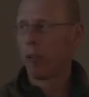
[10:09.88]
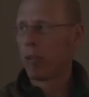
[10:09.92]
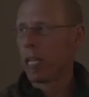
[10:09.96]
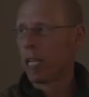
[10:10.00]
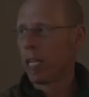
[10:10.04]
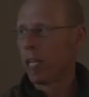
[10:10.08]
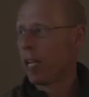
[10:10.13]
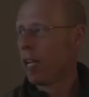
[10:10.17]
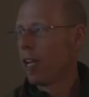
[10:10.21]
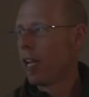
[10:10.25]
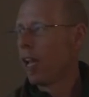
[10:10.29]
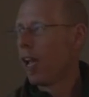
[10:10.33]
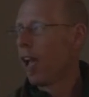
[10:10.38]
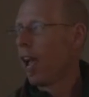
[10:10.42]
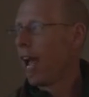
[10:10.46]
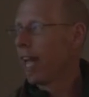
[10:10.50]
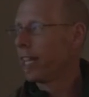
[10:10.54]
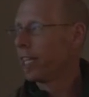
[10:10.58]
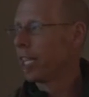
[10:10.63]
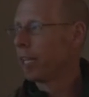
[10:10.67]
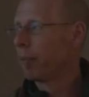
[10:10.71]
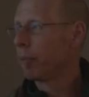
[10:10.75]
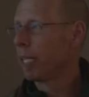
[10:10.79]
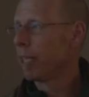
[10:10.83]
we
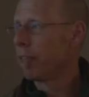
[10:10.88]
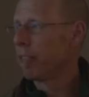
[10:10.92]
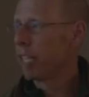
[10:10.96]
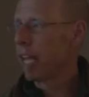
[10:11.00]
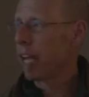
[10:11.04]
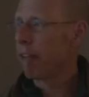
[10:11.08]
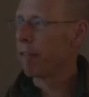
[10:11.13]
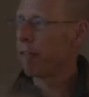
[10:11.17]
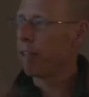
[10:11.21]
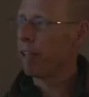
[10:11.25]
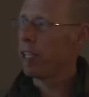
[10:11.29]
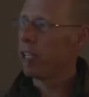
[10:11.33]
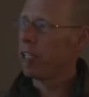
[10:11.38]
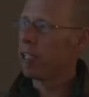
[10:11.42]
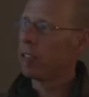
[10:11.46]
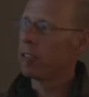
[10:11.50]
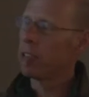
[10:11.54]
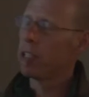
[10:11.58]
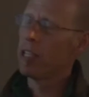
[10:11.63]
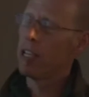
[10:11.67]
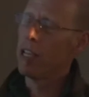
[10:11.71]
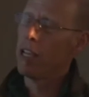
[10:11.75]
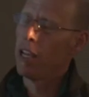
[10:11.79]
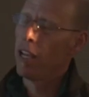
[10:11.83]
ended up leaving that
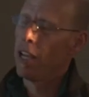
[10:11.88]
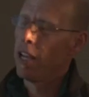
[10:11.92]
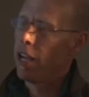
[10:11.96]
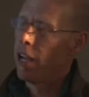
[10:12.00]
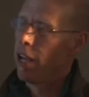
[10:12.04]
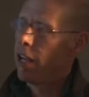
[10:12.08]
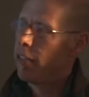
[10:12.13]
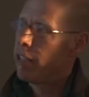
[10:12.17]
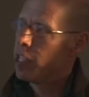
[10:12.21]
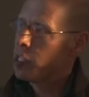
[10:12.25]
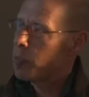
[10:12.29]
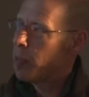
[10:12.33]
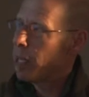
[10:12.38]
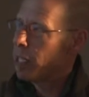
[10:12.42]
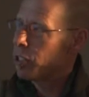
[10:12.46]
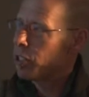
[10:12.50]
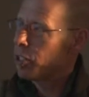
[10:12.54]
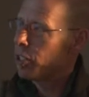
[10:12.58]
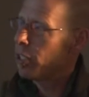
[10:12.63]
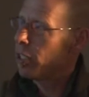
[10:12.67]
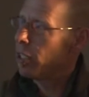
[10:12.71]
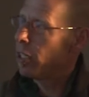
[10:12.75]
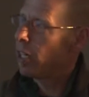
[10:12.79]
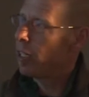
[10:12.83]
field. This
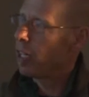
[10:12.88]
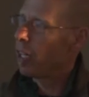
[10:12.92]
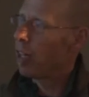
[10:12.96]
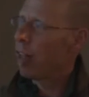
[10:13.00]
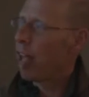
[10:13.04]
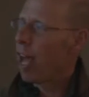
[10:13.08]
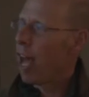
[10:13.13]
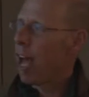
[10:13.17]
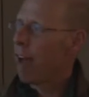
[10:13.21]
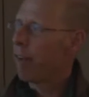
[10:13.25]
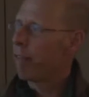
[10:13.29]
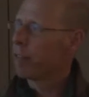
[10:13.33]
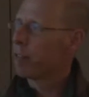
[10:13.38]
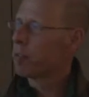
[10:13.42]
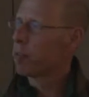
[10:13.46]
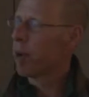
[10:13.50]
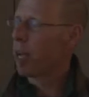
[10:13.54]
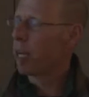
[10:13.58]
picture on the left,